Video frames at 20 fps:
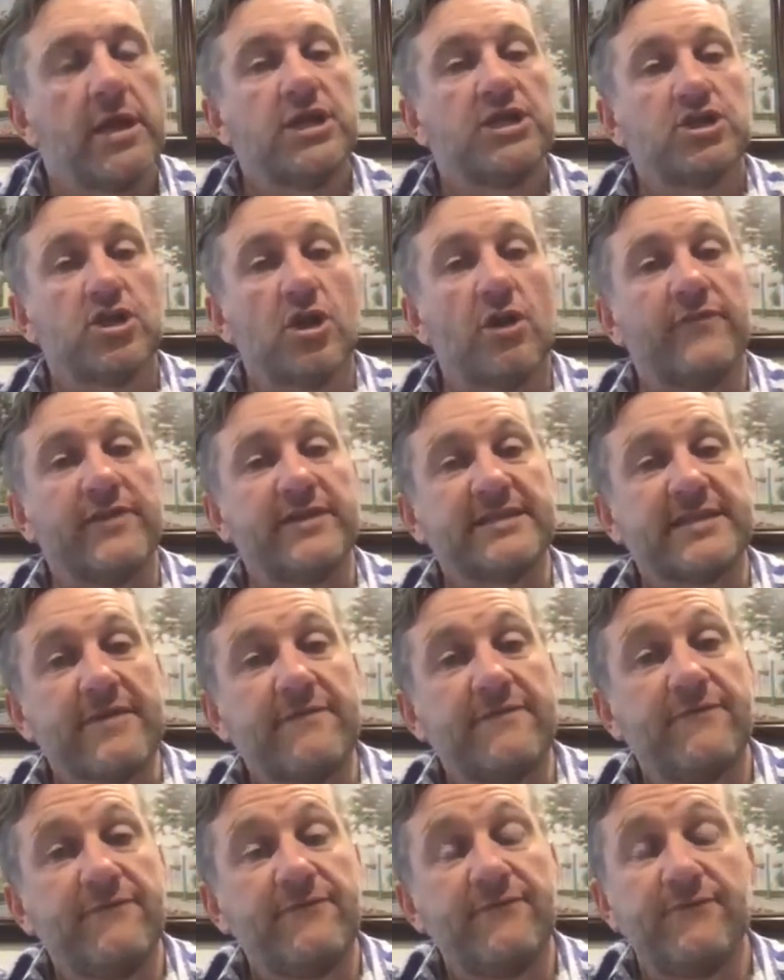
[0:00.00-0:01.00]
So if it's
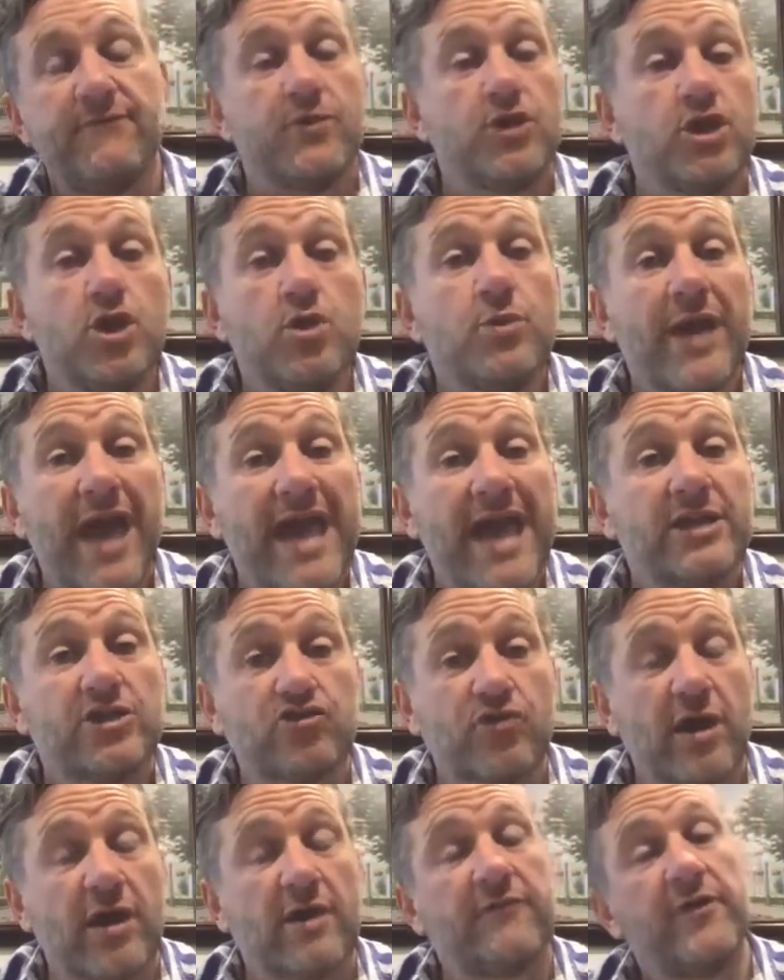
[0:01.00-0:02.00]
a UK
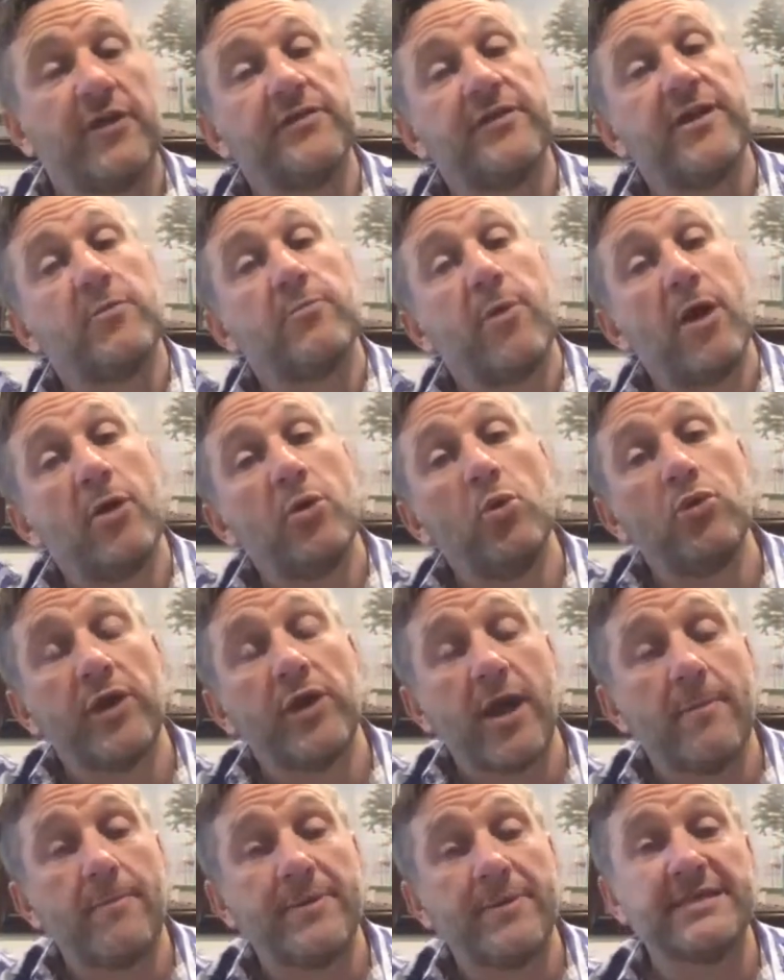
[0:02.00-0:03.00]
tracker fund, they'll buy all the
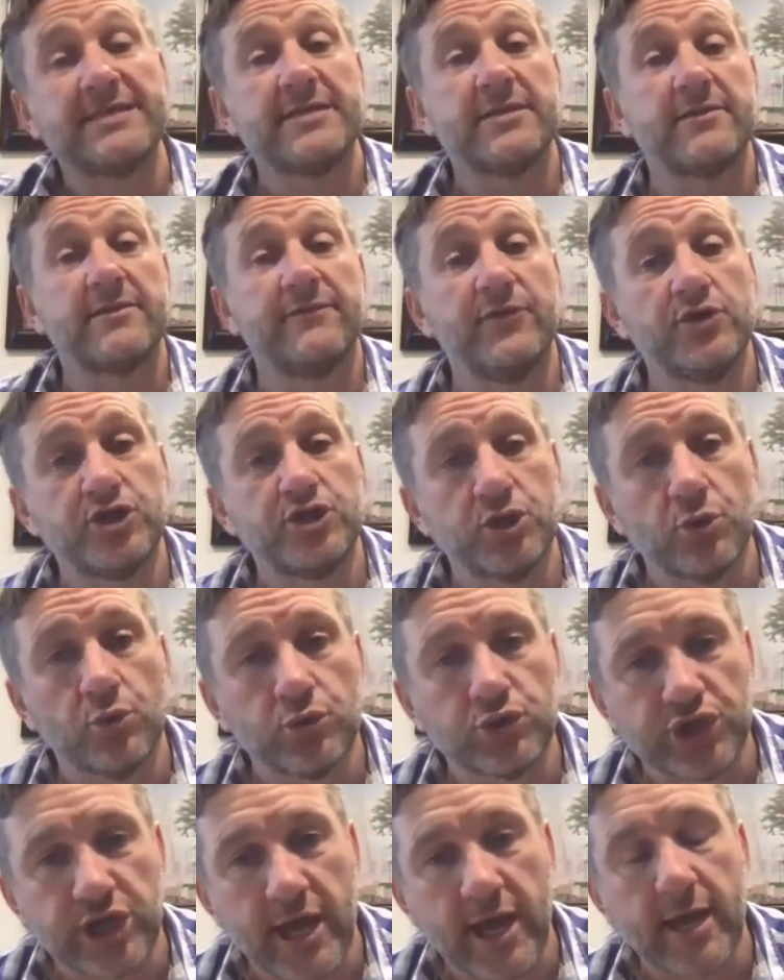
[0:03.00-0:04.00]
companies in the FTSE All
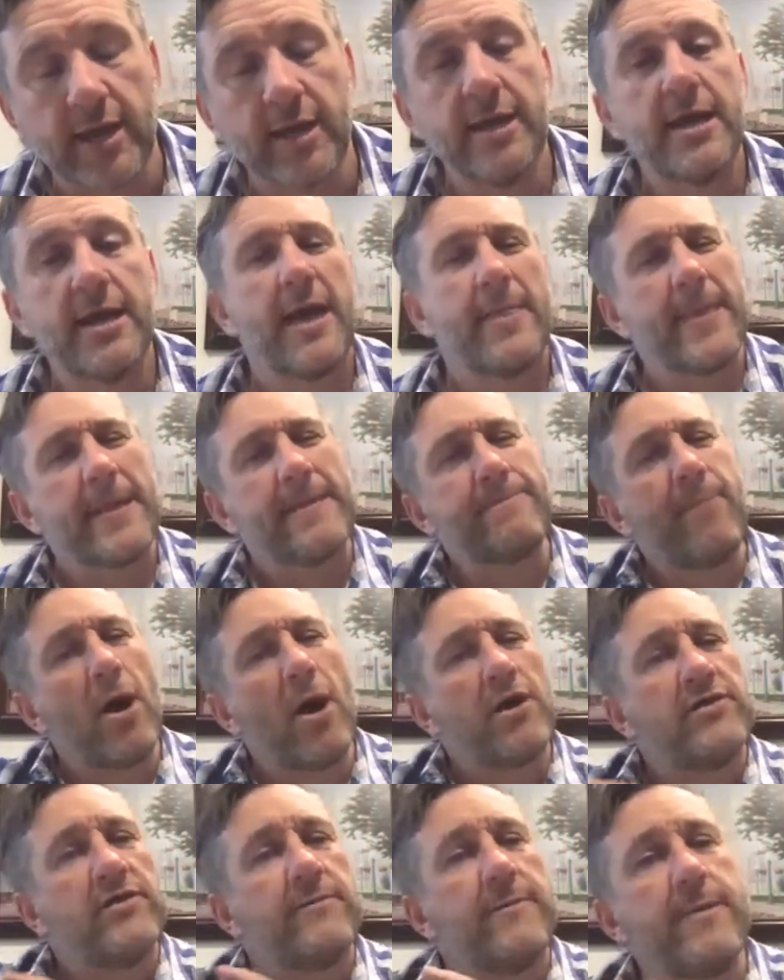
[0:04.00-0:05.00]
Share, and they
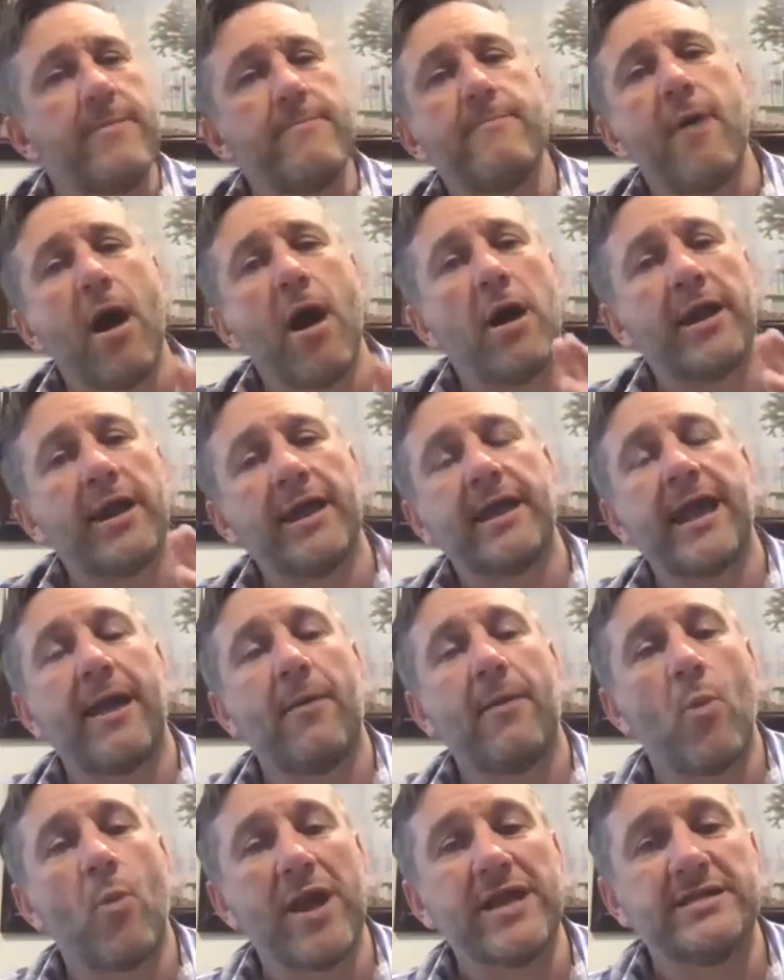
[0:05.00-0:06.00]
buy them in market cap
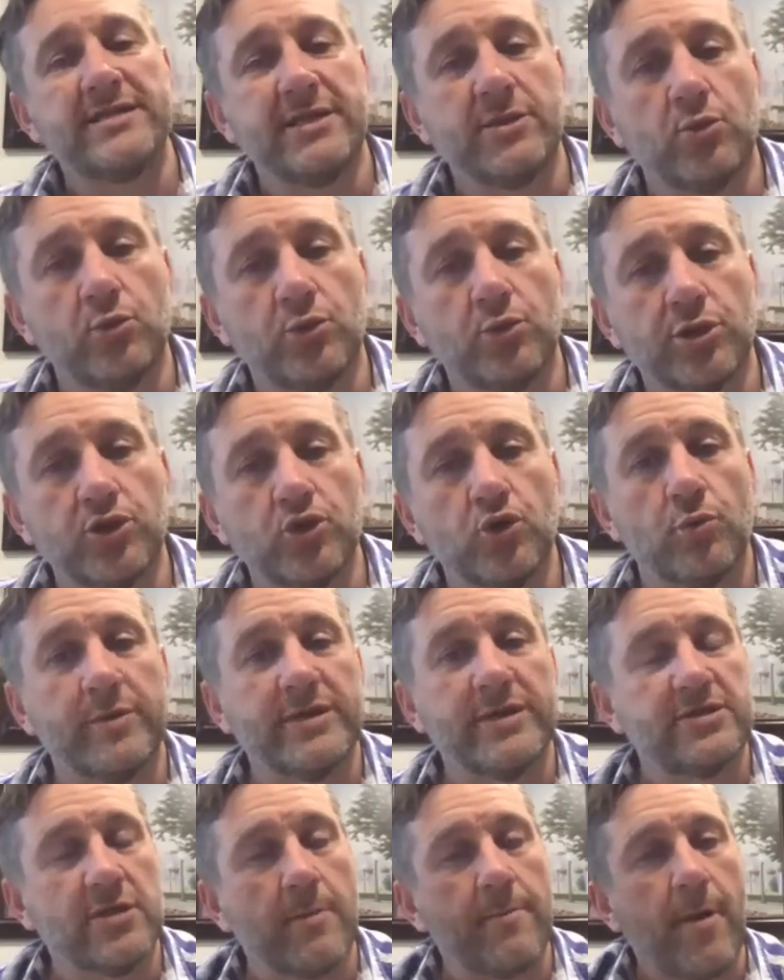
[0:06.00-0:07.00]
weighting order normally,
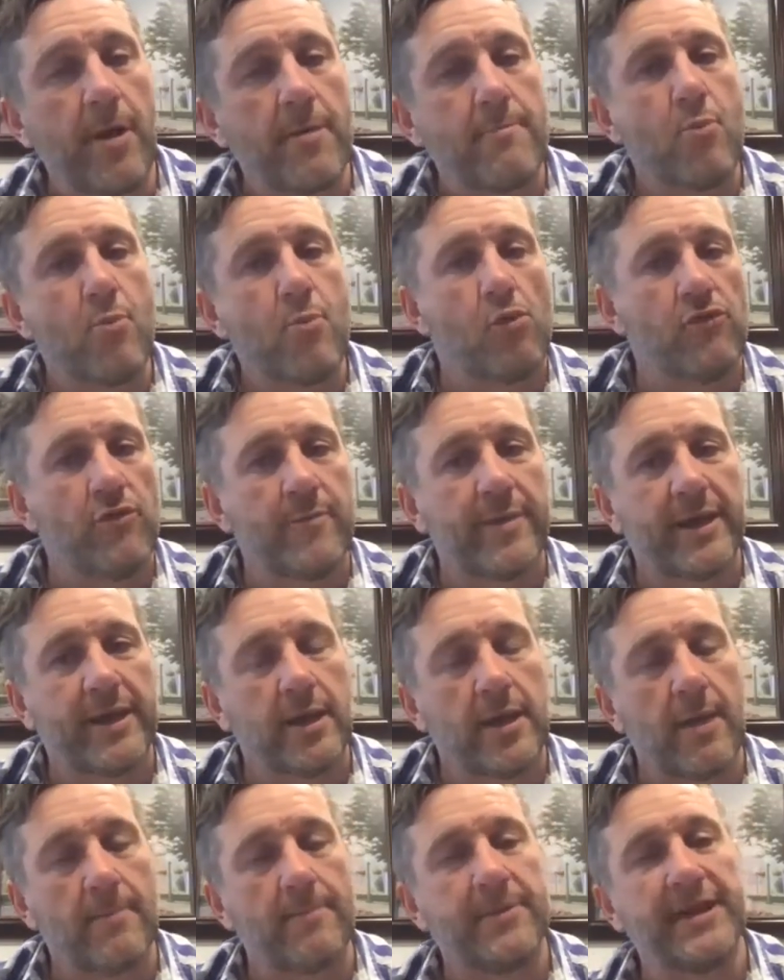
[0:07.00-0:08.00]
so they'll buy more of the bigger
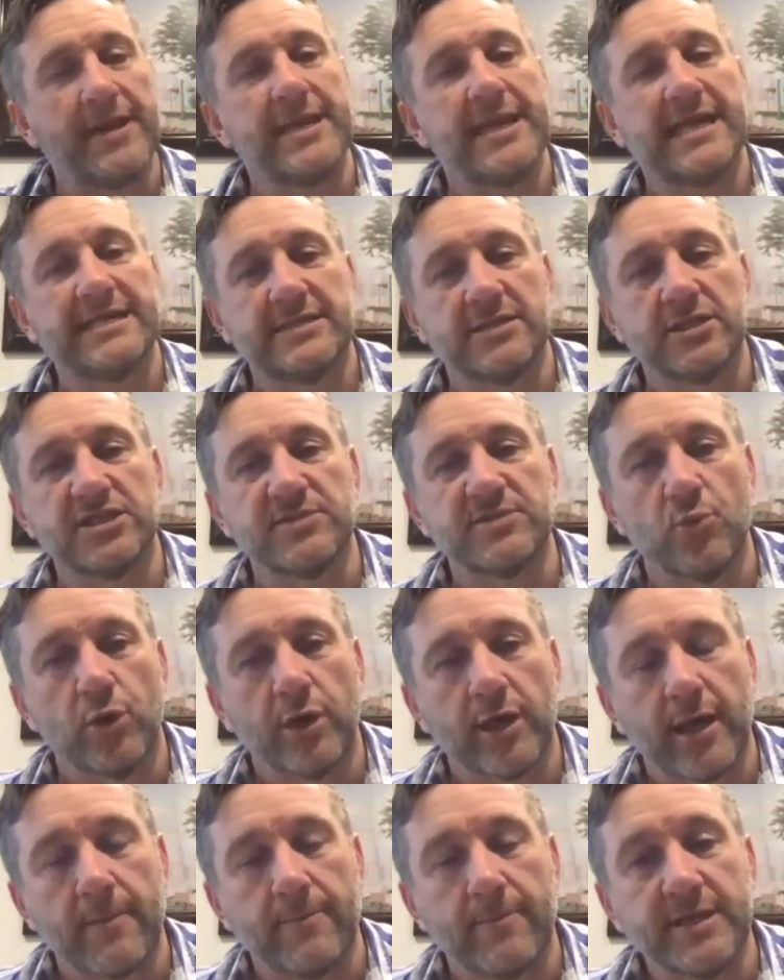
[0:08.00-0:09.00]
company and less of the smaller
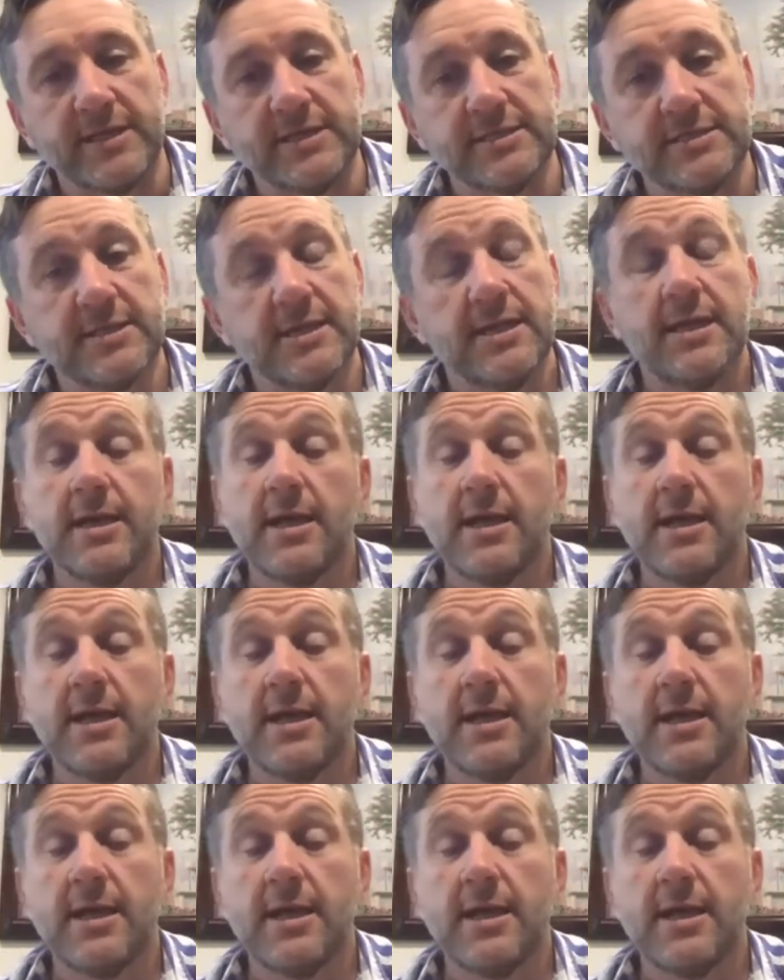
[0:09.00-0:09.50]
companies.